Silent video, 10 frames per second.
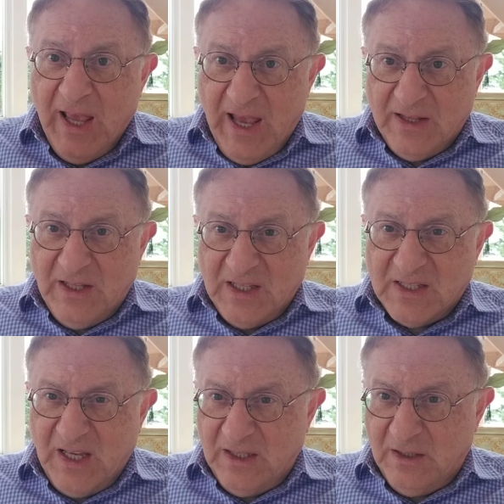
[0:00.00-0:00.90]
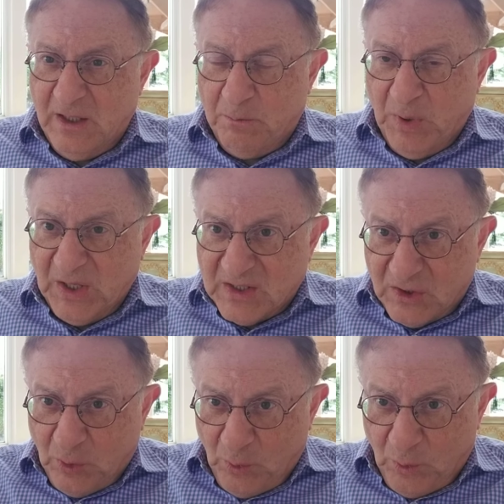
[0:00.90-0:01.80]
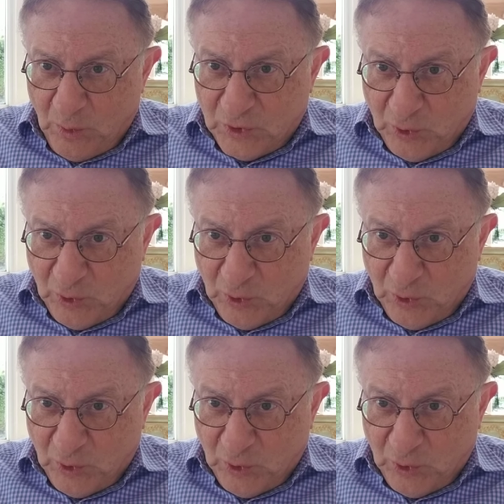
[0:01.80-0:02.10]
and they set the pigs to